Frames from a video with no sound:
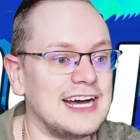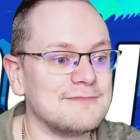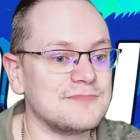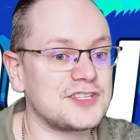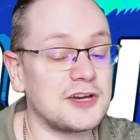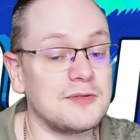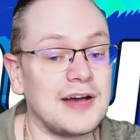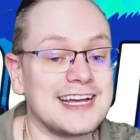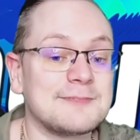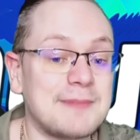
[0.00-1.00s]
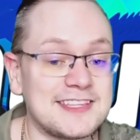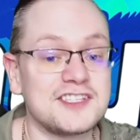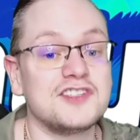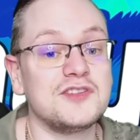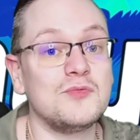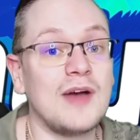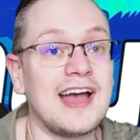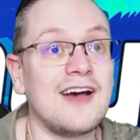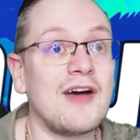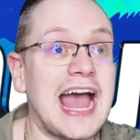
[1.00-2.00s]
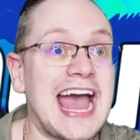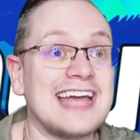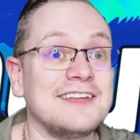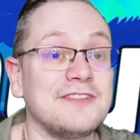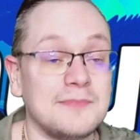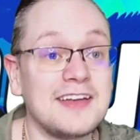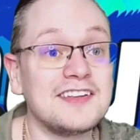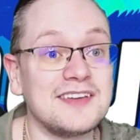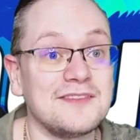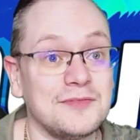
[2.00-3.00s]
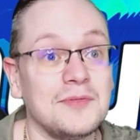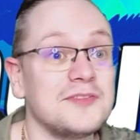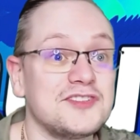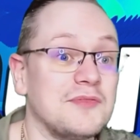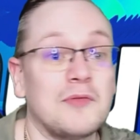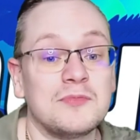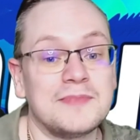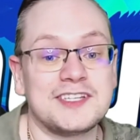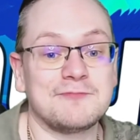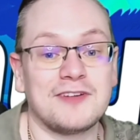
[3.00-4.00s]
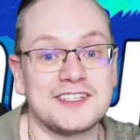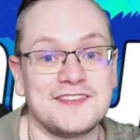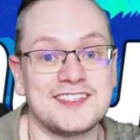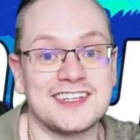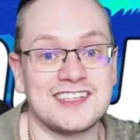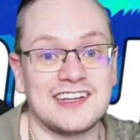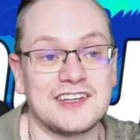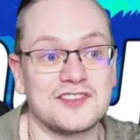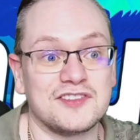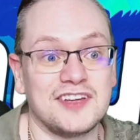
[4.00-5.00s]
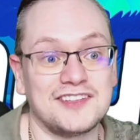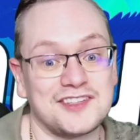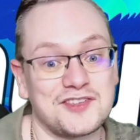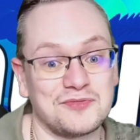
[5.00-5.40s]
So I expect this to do well, and if I'm honest with you, I wouldn't be surprised if this does like another sort